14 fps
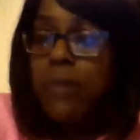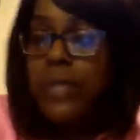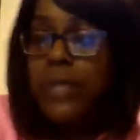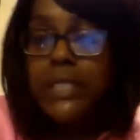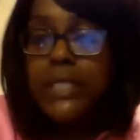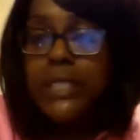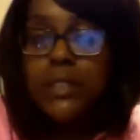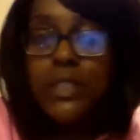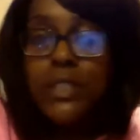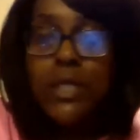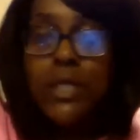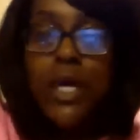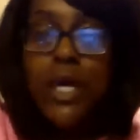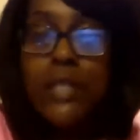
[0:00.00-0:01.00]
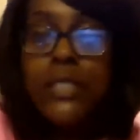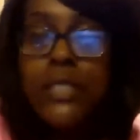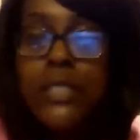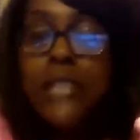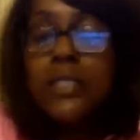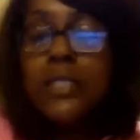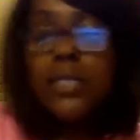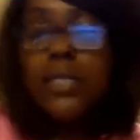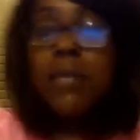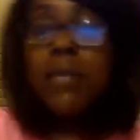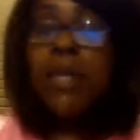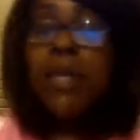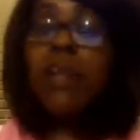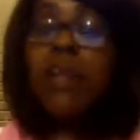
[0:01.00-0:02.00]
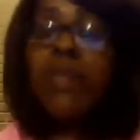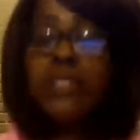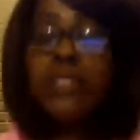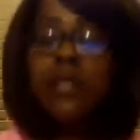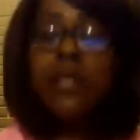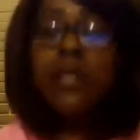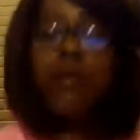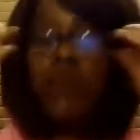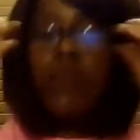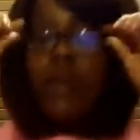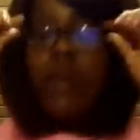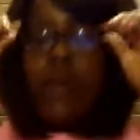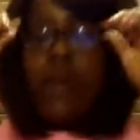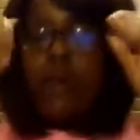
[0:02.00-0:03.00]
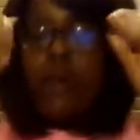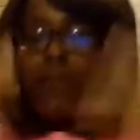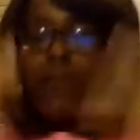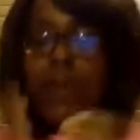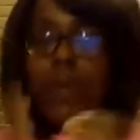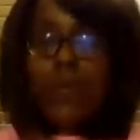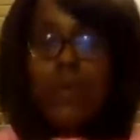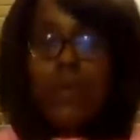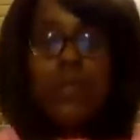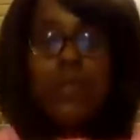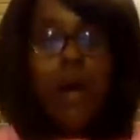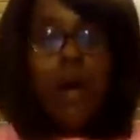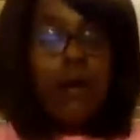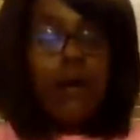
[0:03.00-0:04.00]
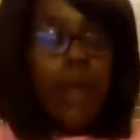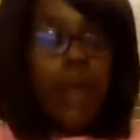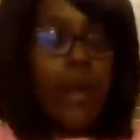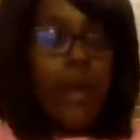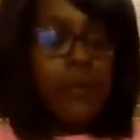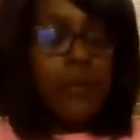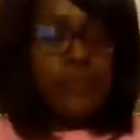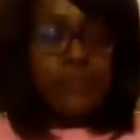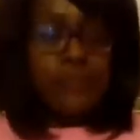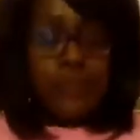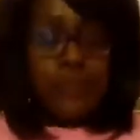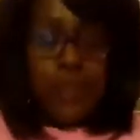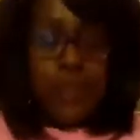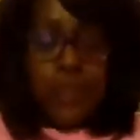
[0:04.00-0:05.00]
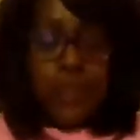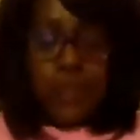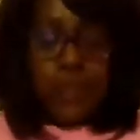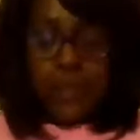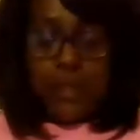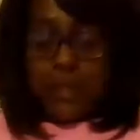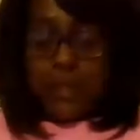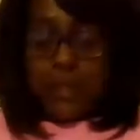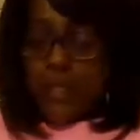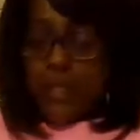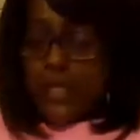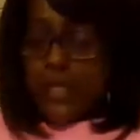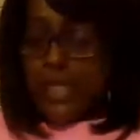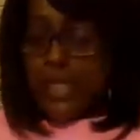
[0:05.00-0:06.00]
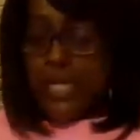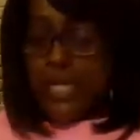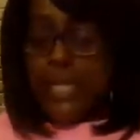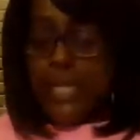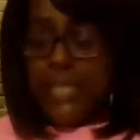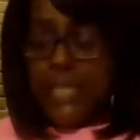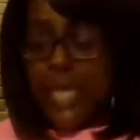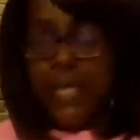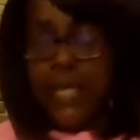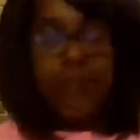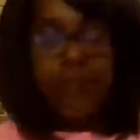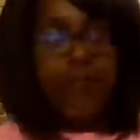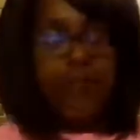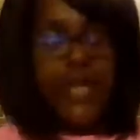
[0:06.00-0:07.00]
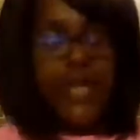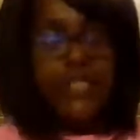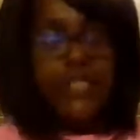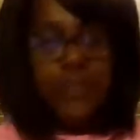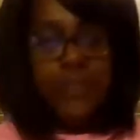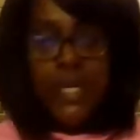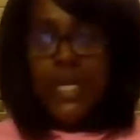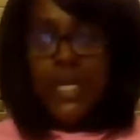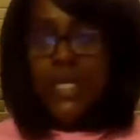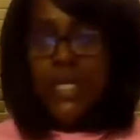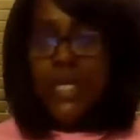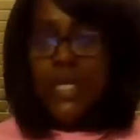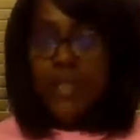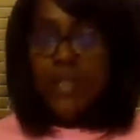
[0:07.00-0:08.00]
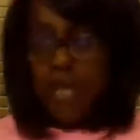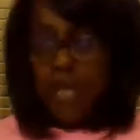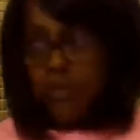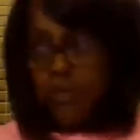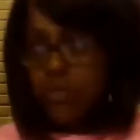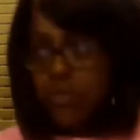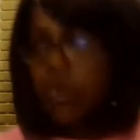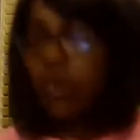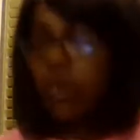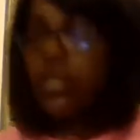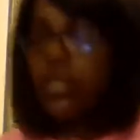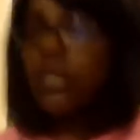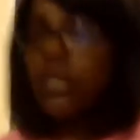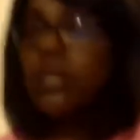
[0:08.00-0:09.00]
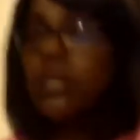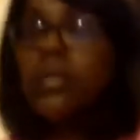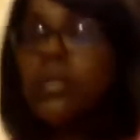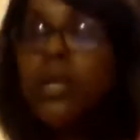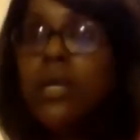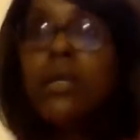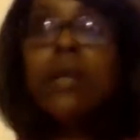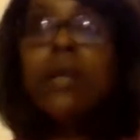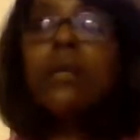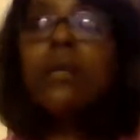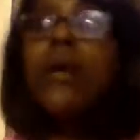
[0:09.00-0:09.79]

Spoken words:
business takes a team in and of itself. But when you talk about things like investment and growing